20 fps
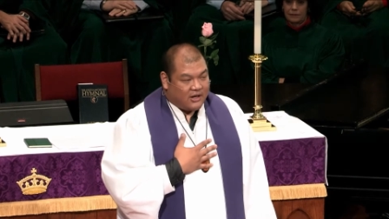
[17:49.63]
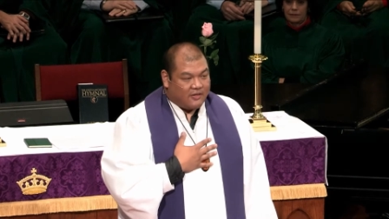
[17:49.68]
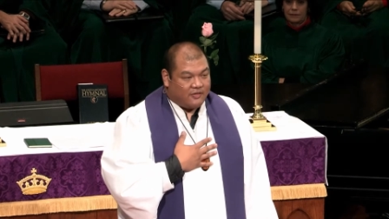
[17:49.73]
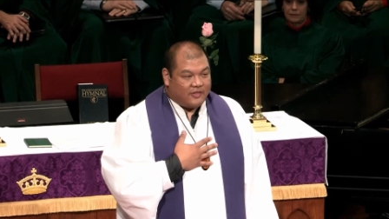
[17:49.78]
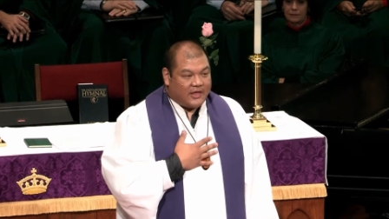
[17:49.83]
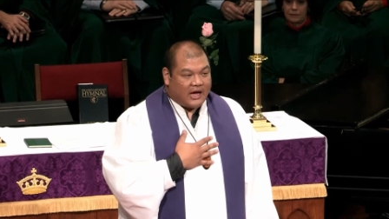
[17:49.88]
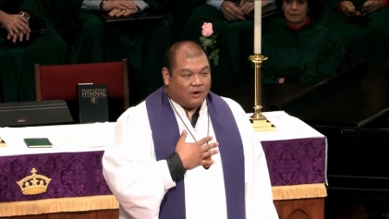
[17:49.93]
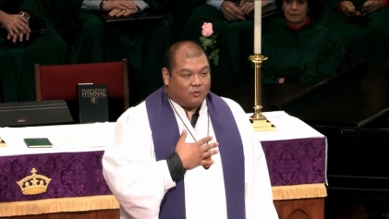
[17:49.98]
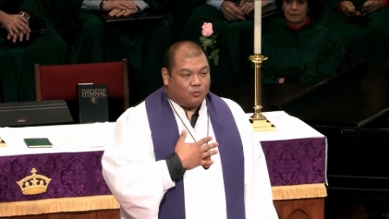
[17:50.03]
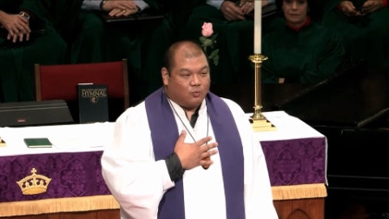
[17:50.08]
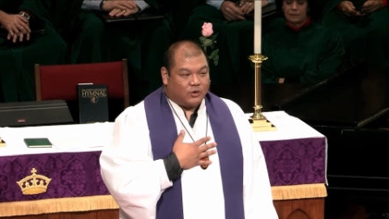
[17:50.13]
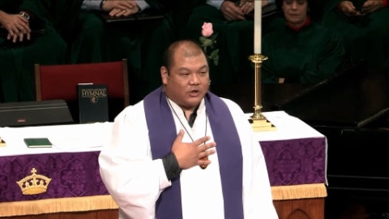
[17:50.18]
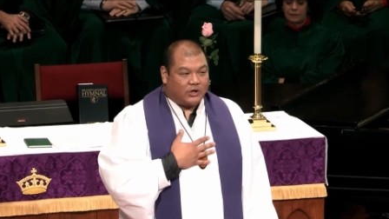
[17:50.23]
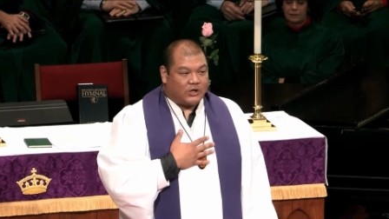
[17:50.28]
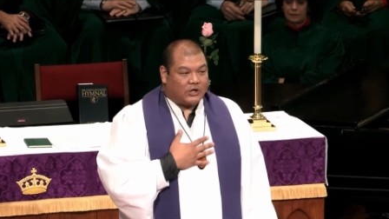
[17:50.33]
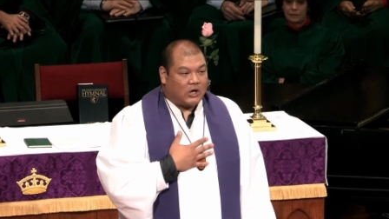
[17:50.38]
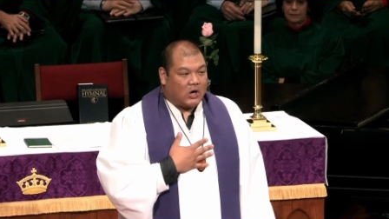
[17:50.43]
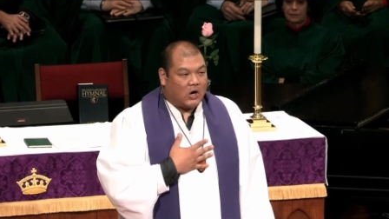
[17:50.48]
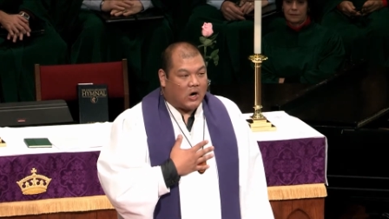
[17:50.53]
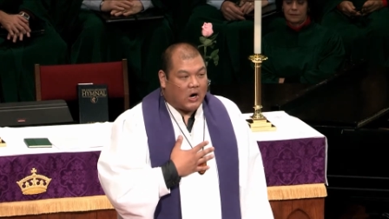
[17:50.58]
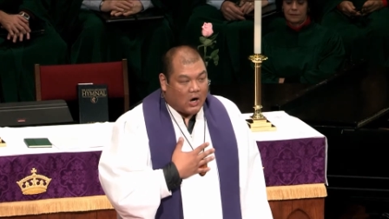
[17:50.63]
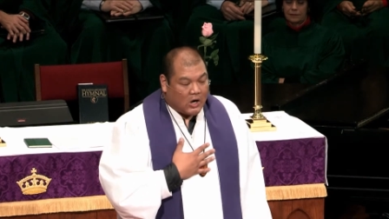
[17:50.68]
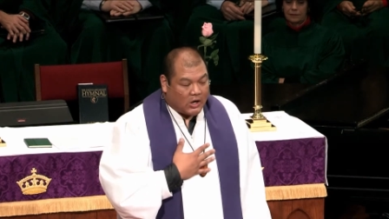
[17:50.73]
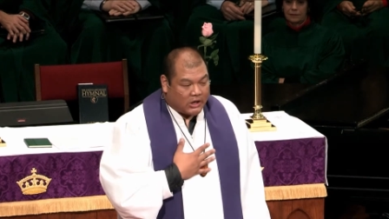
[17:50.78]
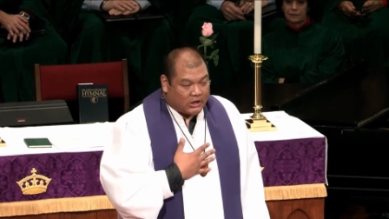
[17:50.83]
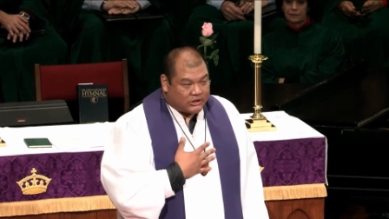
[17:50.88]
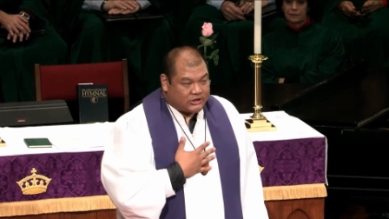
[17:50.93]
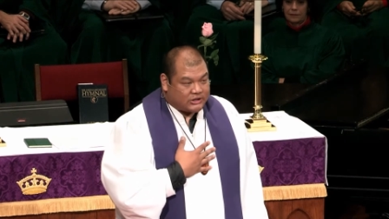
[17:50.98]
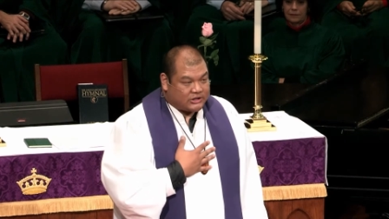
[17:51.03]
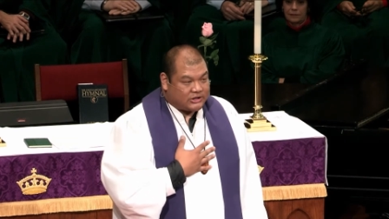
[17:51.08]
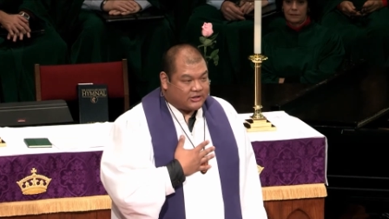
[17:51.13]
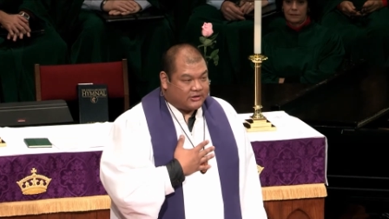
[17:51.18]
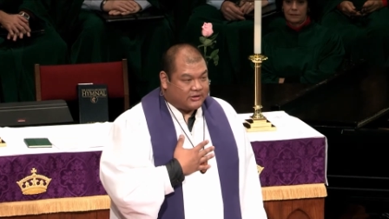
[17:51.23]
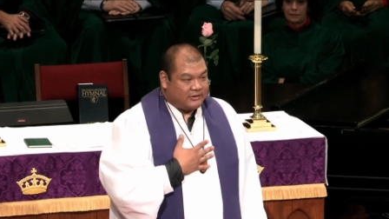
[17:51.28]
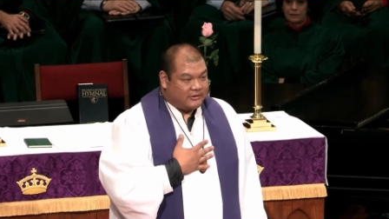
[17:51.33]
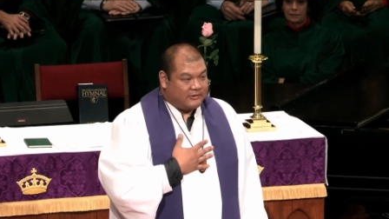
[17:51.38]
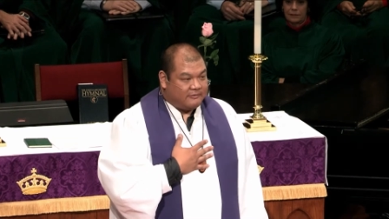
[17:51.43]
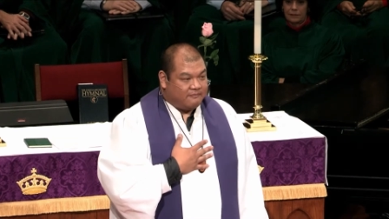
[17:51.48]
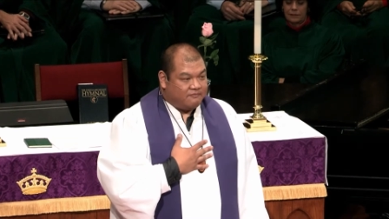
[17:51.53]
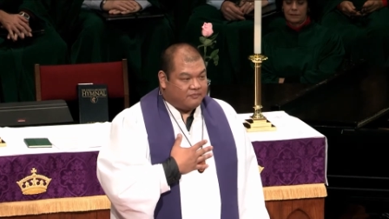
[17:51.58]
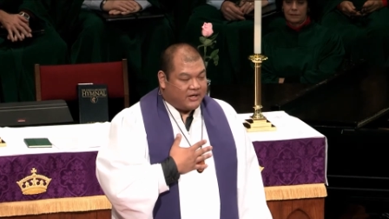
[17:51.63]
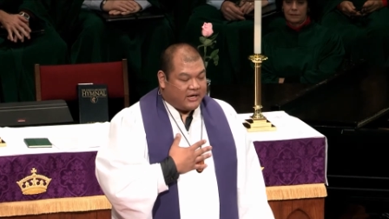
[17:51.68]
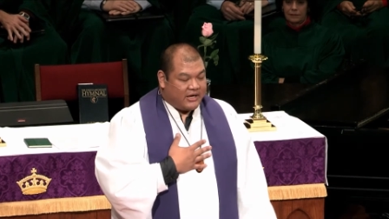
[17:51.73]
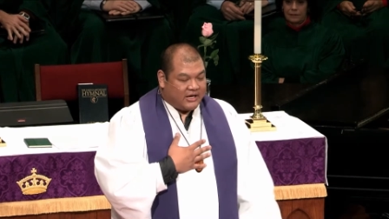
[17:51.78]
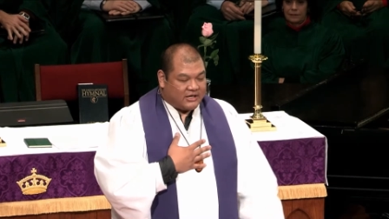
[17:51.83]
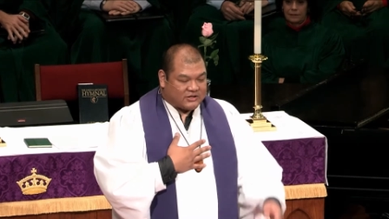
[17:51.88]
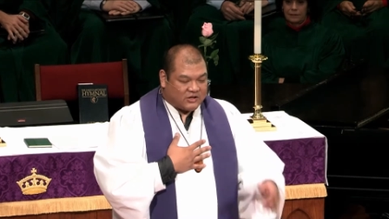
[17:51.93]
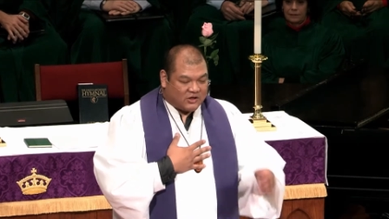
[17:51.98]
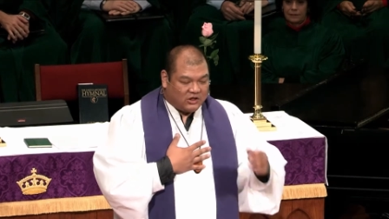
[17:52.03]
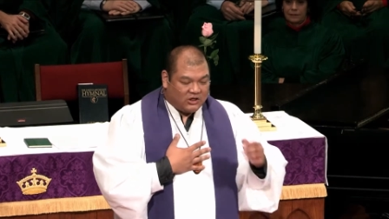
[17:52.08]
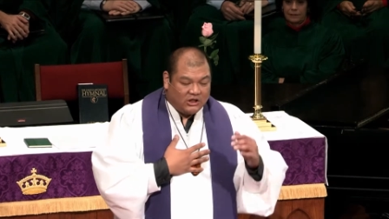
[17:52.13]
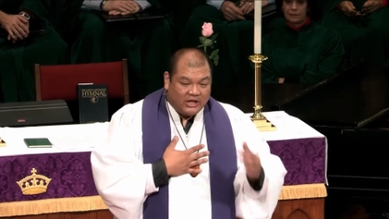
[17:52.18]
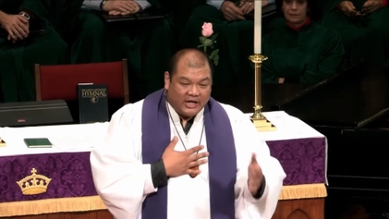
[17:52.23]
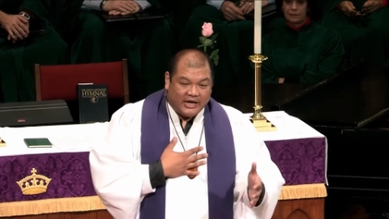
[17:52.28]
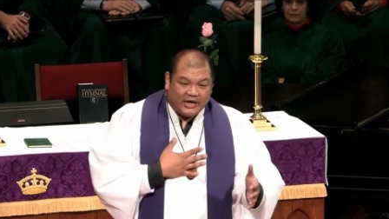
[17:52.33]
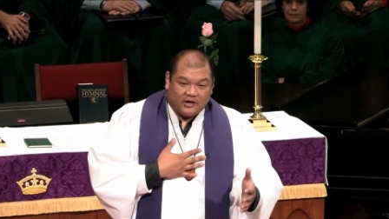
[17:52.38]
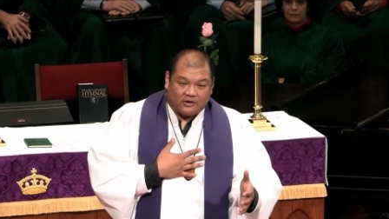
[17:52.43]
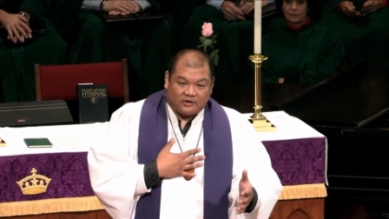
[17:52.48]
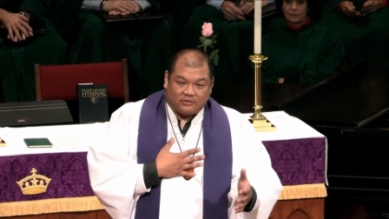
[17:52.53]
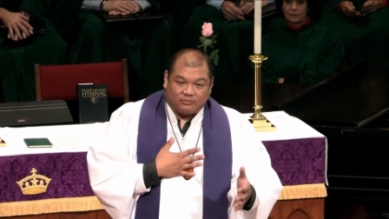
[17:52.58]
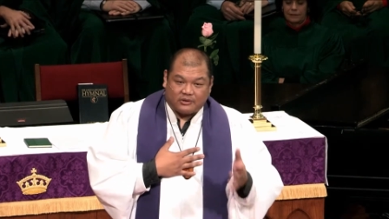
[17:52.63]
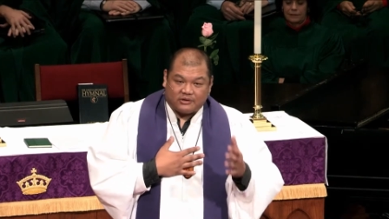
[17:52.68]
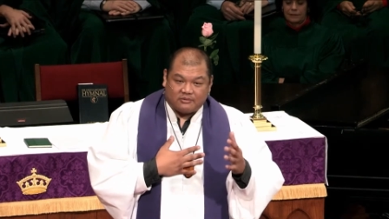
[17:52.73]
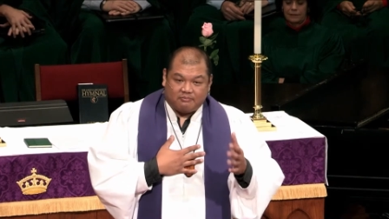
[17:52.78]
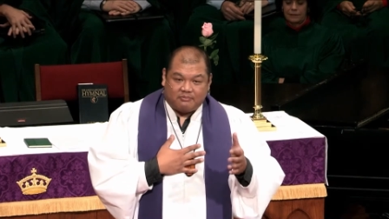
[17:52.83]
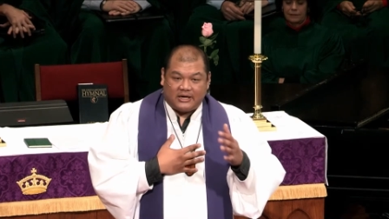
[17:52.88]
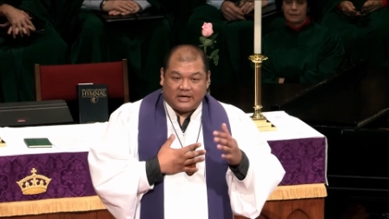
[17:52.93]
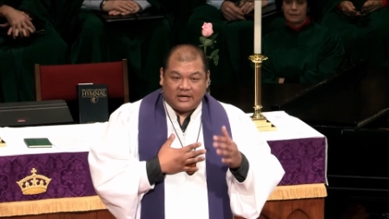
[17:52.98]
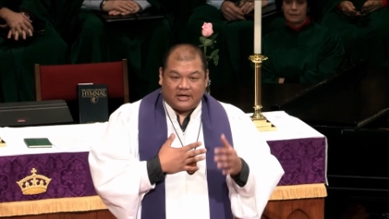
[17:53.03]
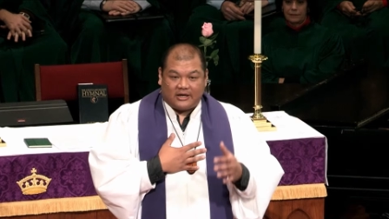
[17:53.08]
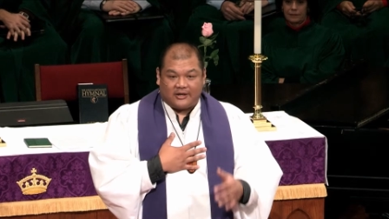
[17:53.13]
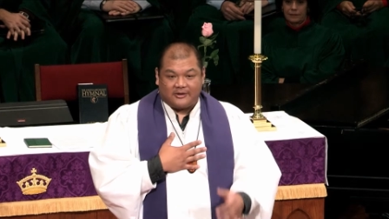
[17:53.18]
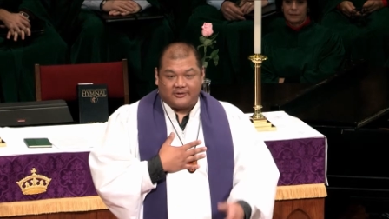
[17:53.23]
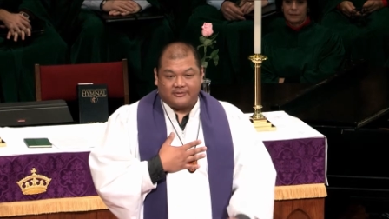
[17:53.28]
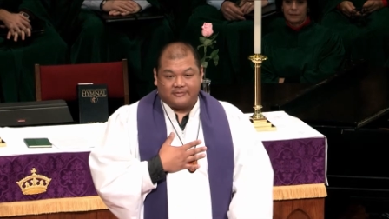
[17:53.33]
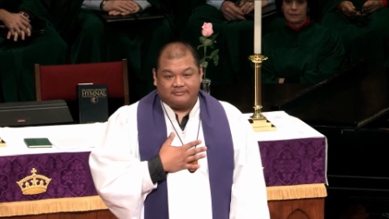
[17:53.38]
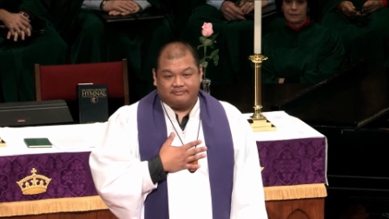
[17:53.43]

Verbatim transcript: that word heart is layered with meaning.